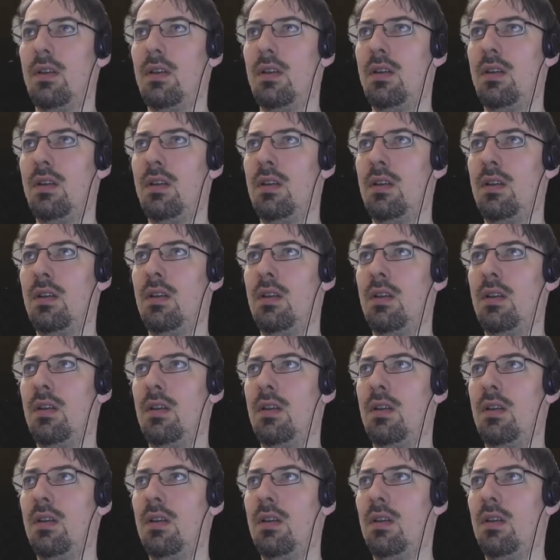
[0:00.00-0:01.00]

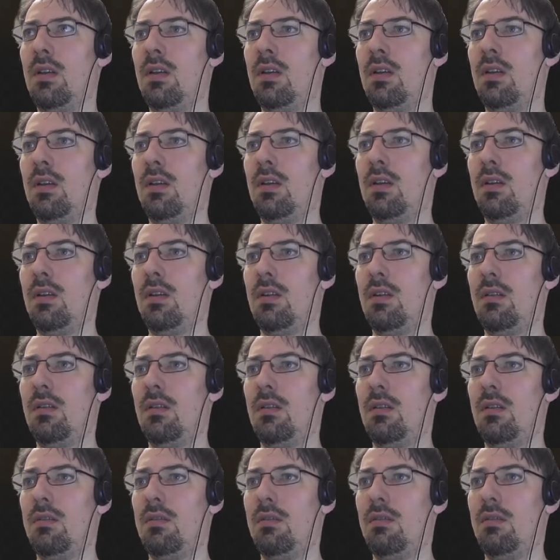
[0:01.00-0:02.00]
no, I have to
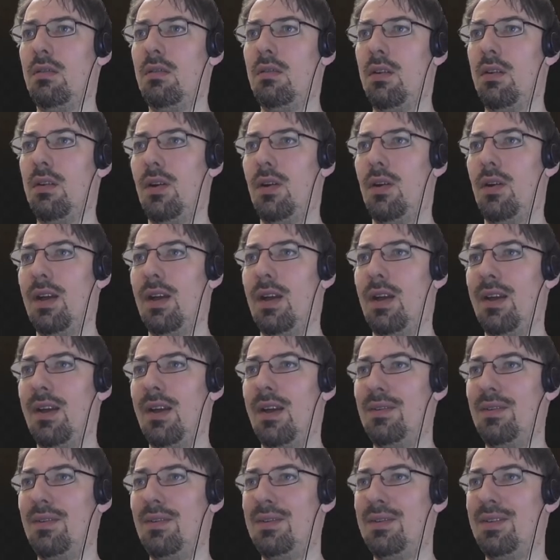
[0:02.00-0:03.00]

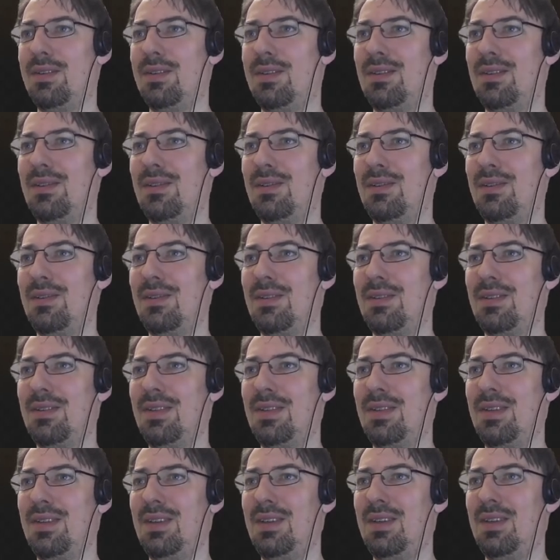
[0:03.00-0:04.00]
see
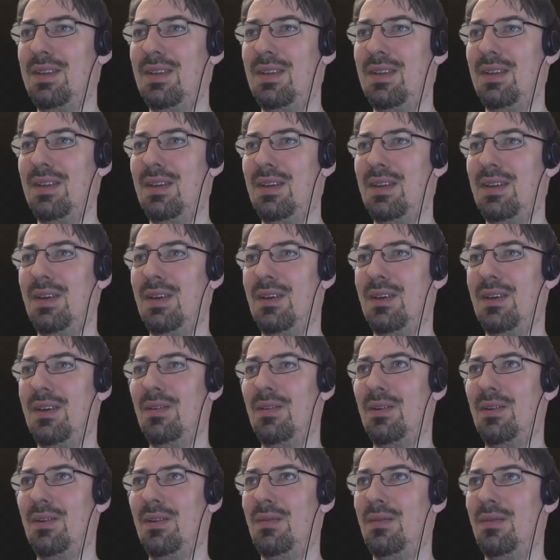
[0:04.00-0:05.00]
what was the last
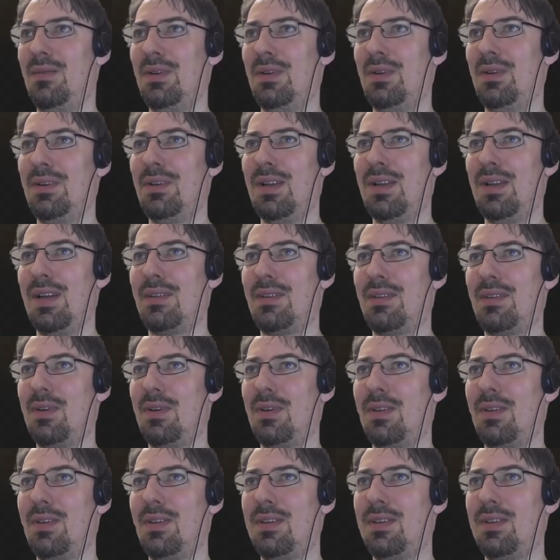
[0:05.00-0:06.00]
one. The steal time
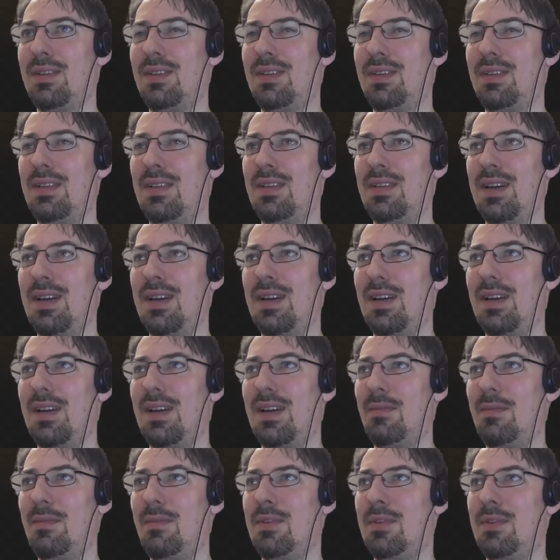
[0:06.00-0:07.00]
is
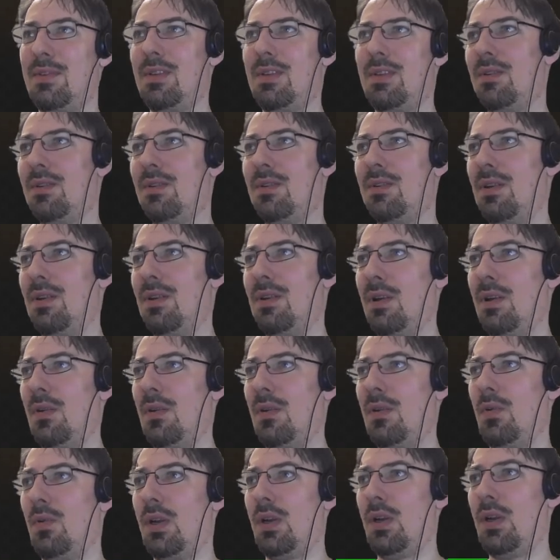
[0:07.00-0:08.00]
1, 2, 3,
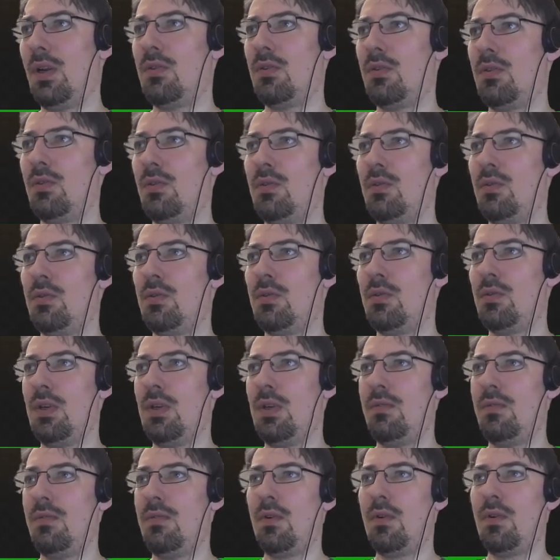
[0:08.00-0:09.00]
4, 5,
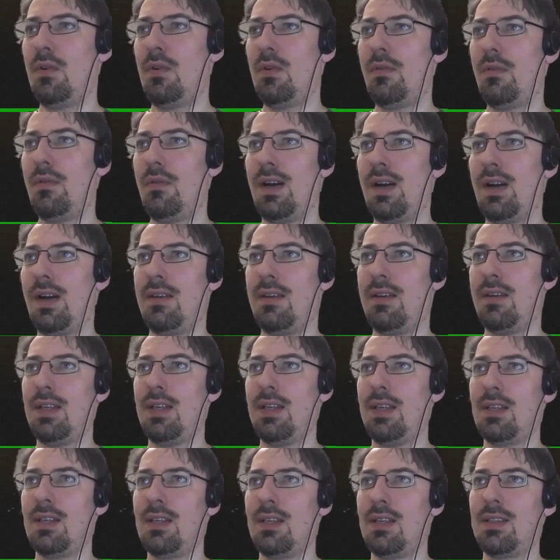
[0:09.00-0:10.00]
6, 7,
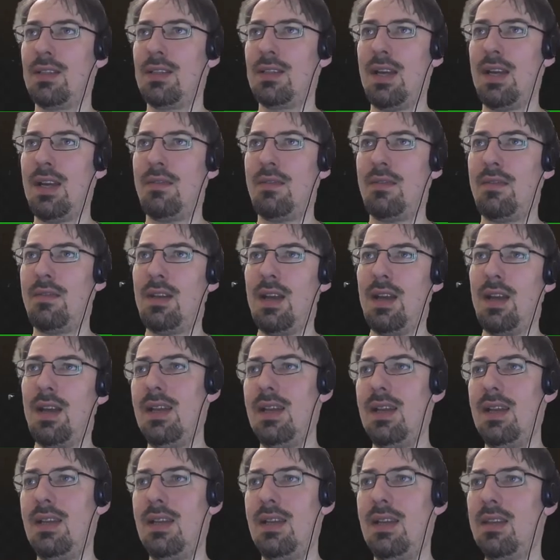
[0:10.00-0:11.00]
8th
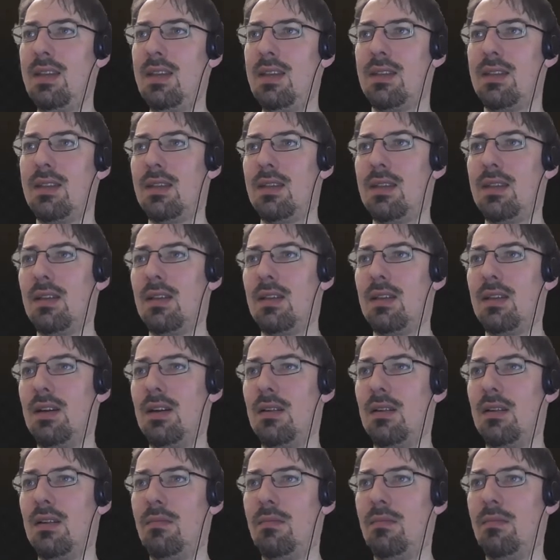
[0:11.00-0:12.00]
column.
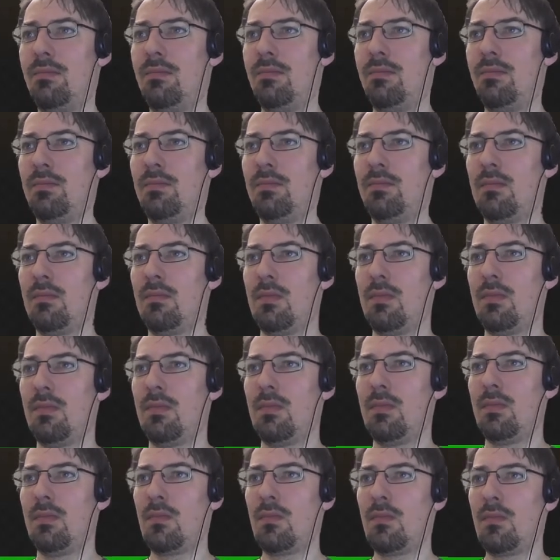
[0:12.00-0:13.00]
So we could do
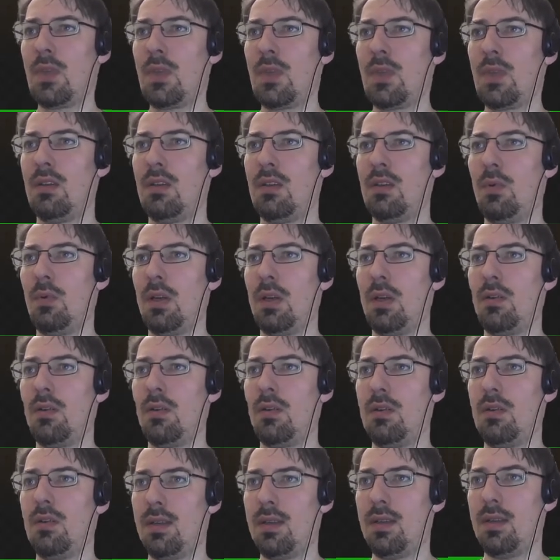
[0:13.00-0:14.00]
this as well.
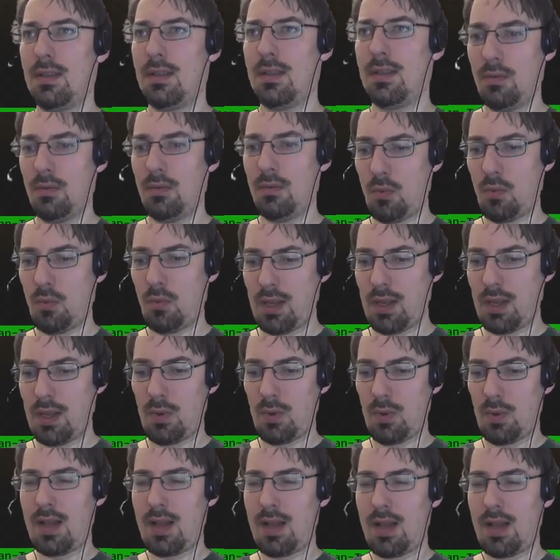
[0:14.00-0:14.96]
And then